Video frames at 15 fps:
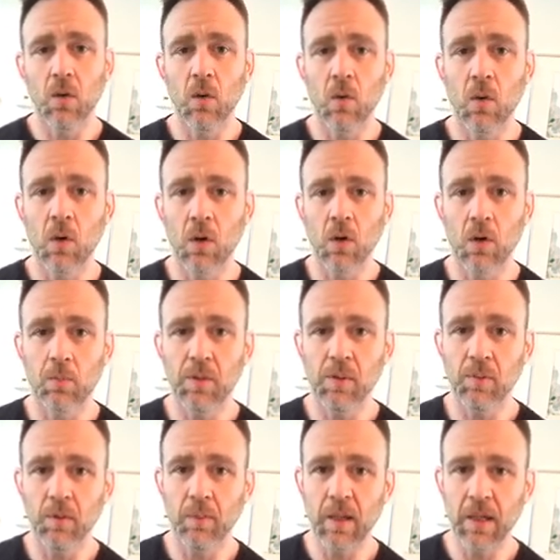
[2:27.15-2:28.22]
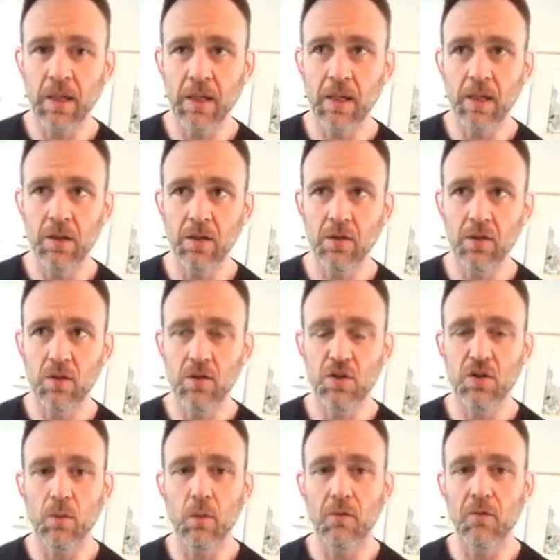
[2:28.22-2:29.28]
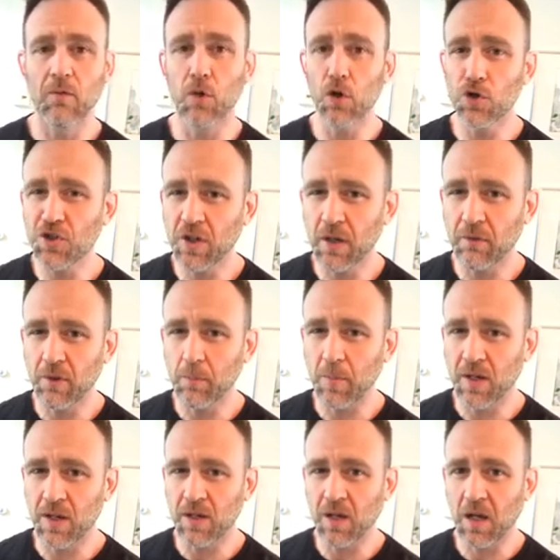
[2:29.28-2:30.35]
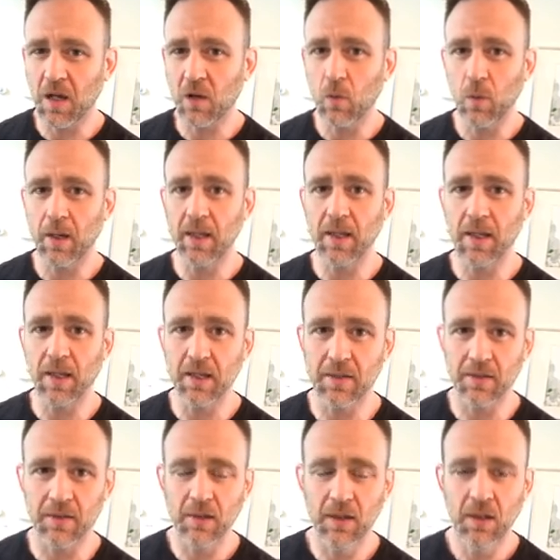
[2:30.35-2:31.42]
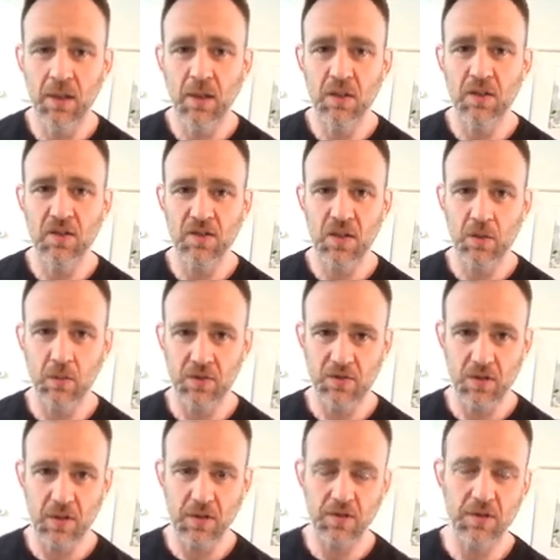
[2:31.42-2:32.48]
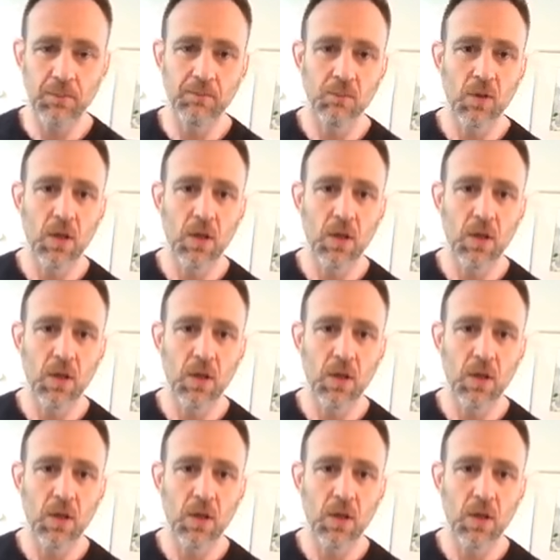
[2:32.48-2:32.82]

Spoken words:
or people may do a version of it but not quite get the secret sauce.